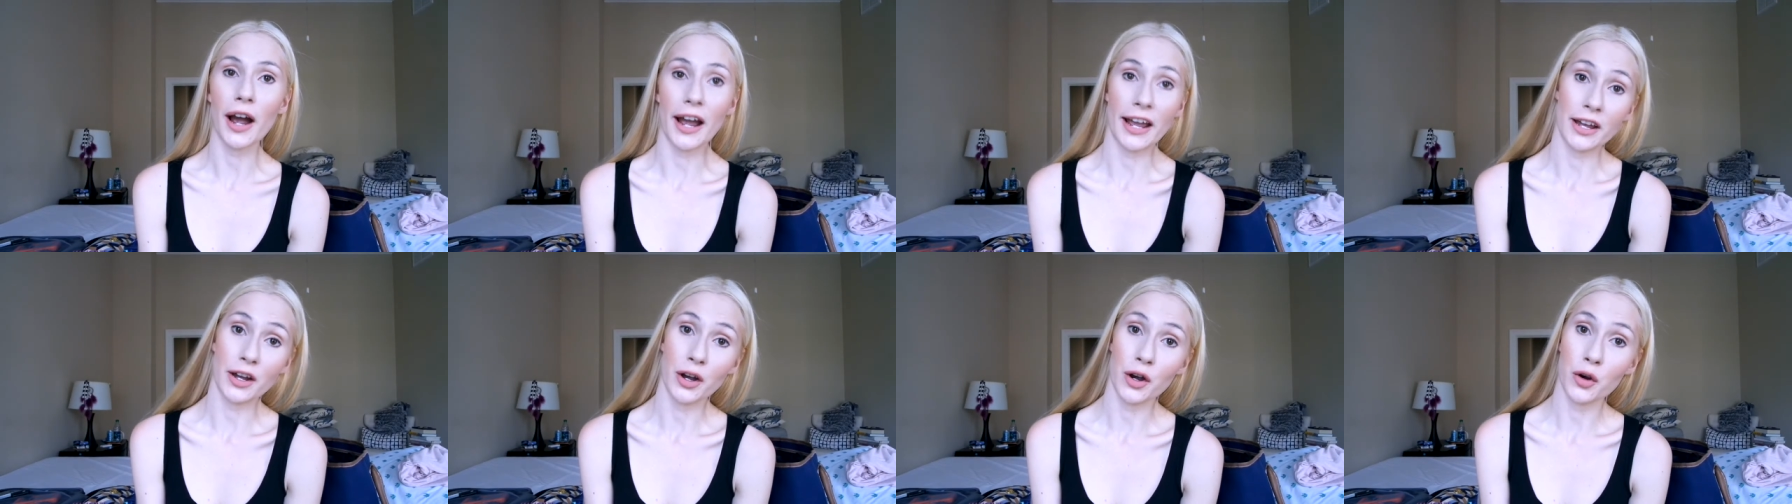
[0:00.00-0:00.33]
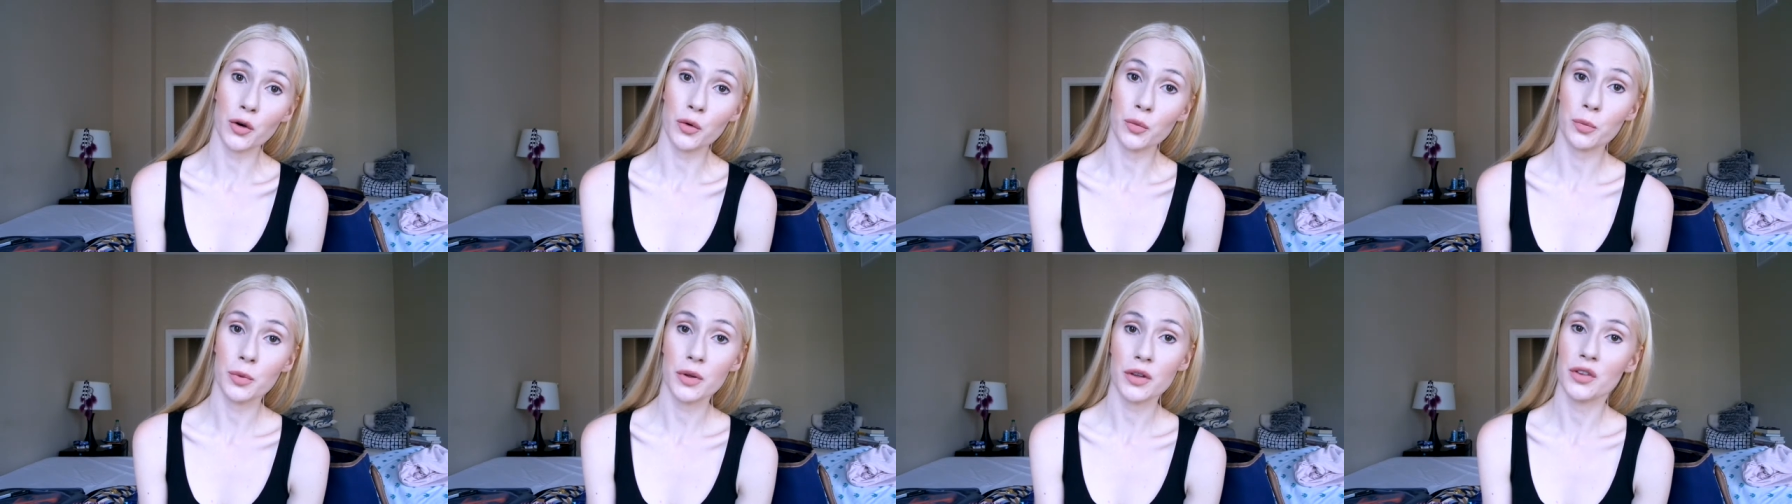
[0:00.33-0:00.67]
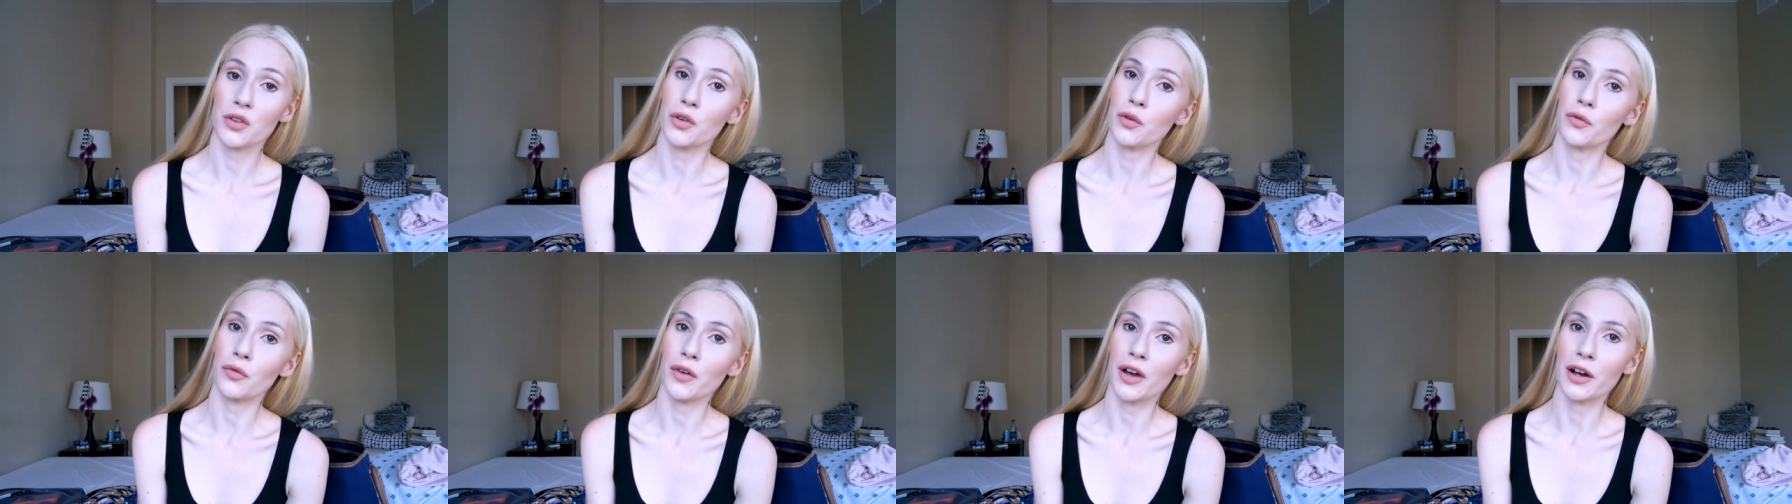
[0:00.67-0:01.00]
I hope
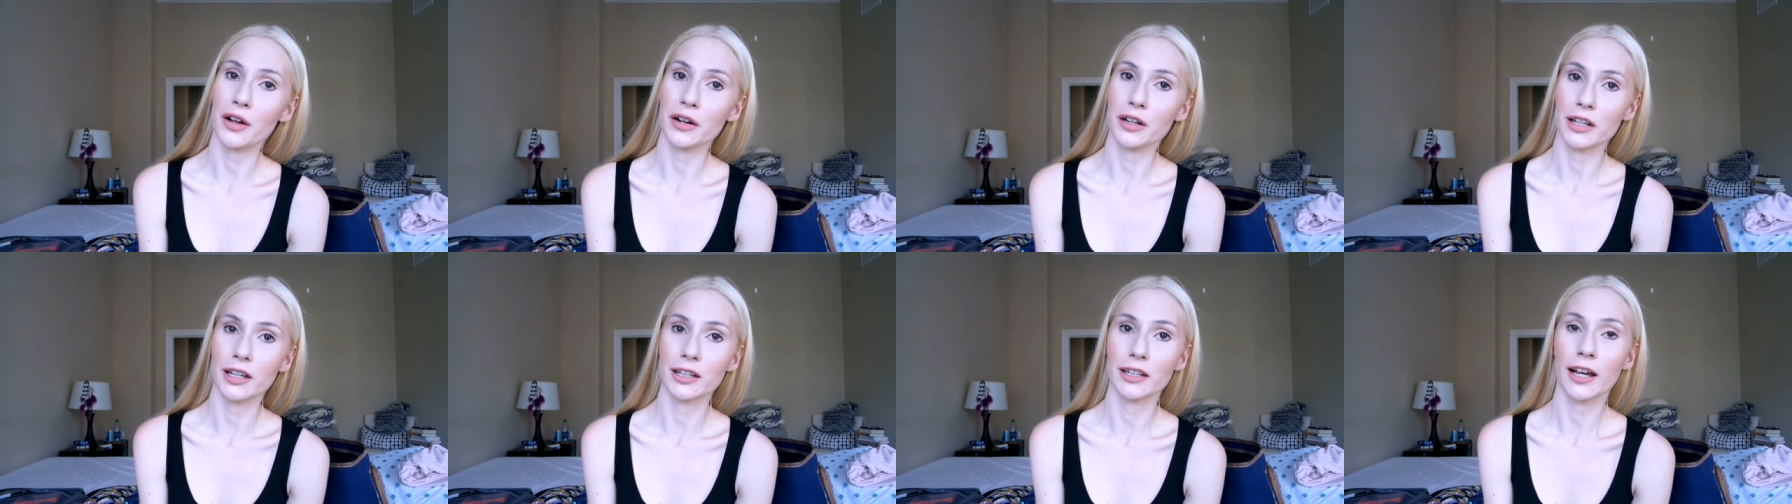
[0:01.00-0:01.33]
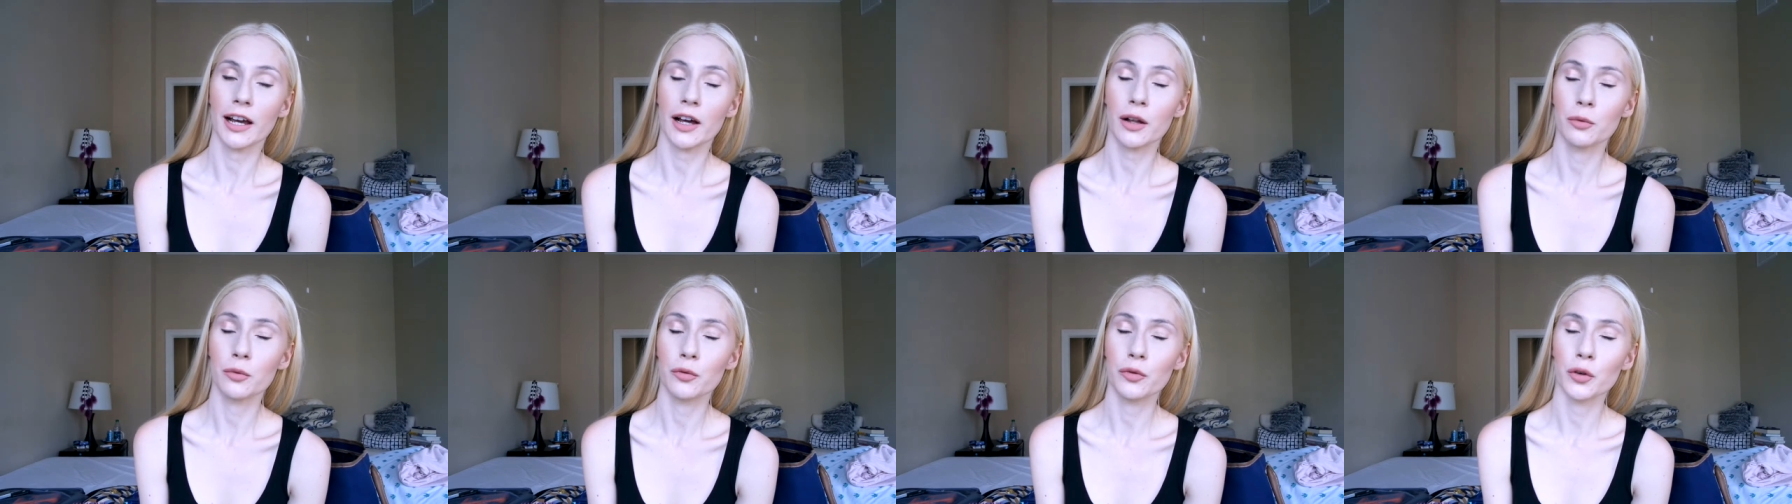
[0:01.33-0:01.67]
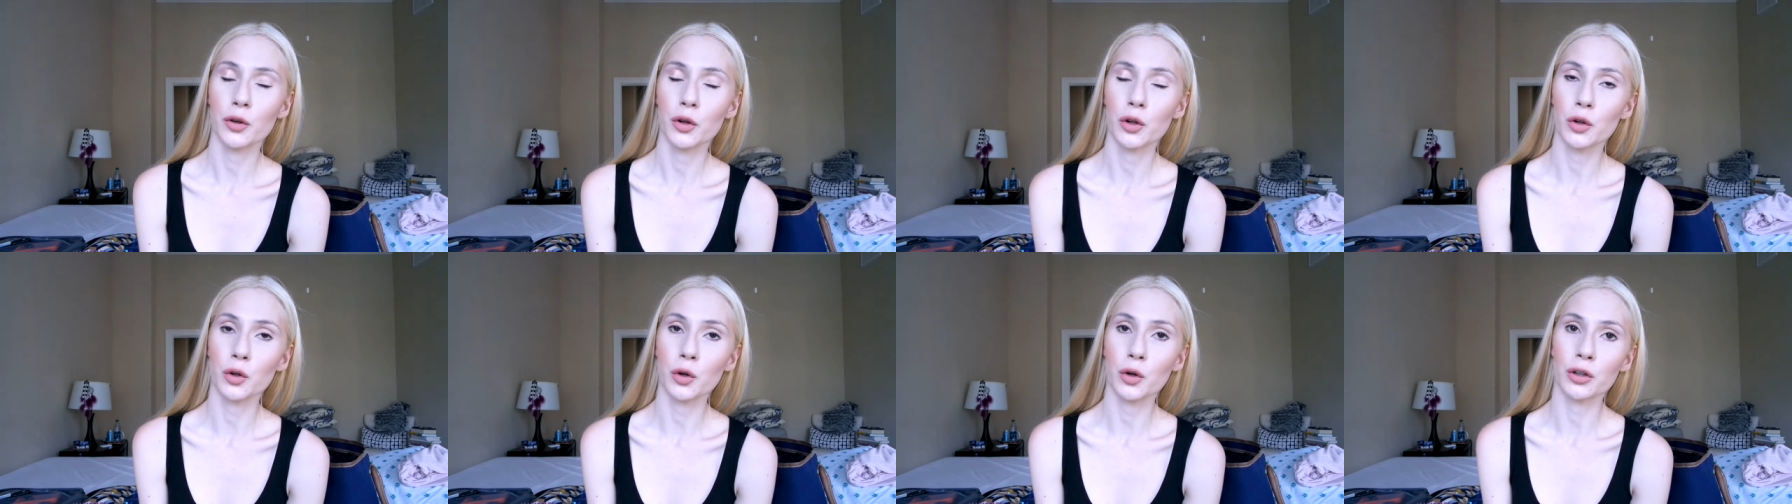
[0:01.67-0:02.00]
you found it
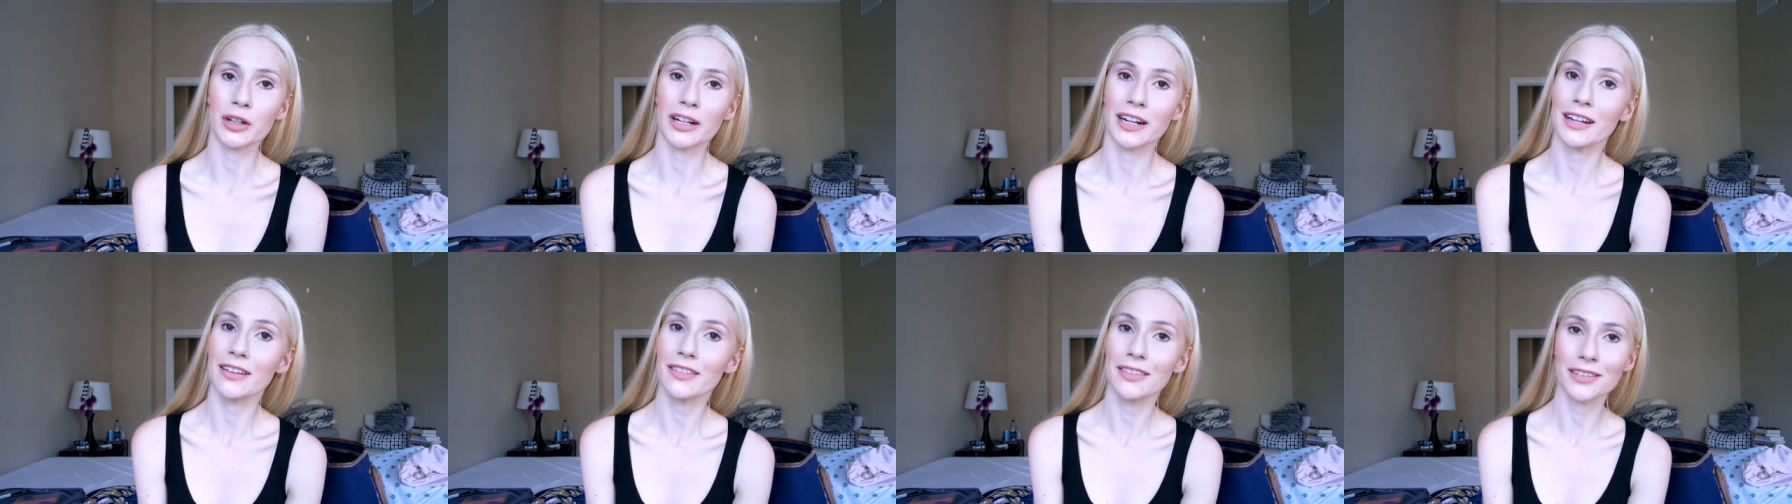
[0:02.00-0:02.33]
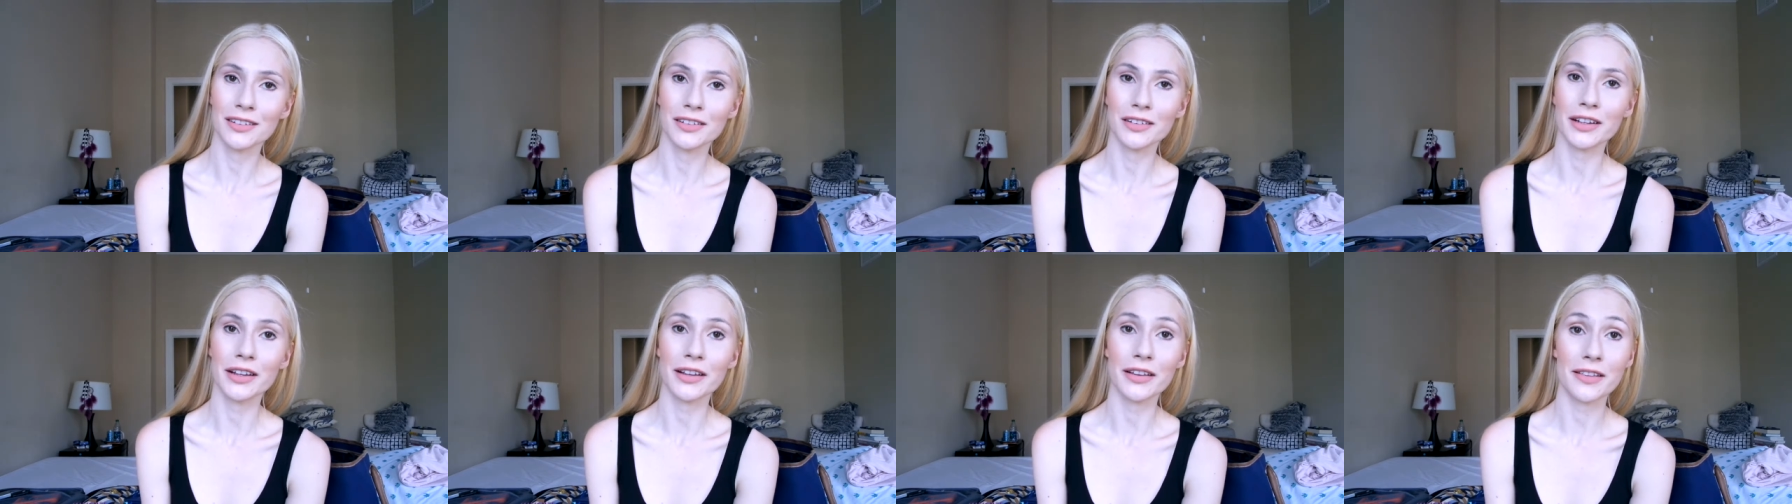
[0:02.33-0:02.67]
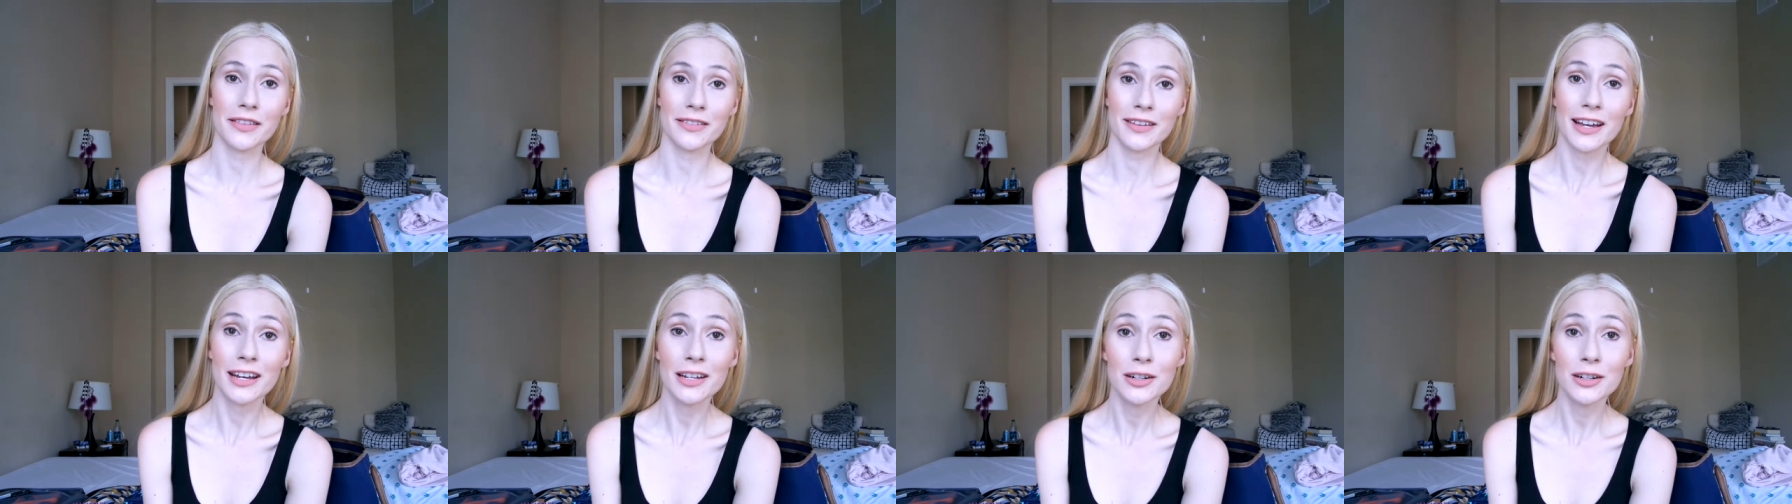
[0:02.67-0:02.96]
helpful or in the least